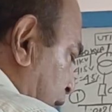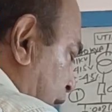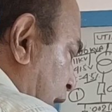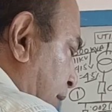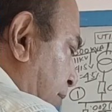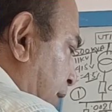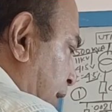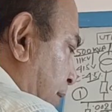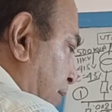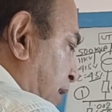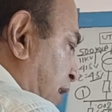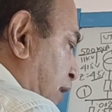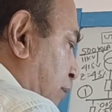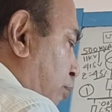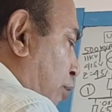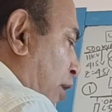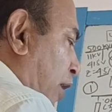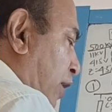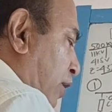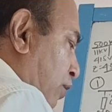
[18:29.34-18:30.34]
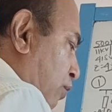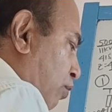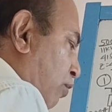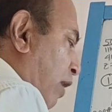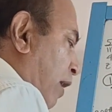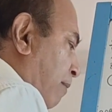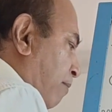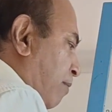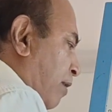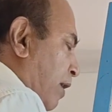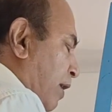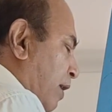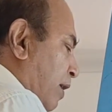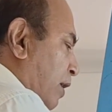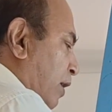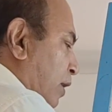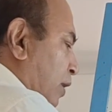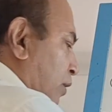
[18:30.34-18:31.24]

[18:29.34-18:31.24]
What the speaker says: kVA means 0.2 MVA.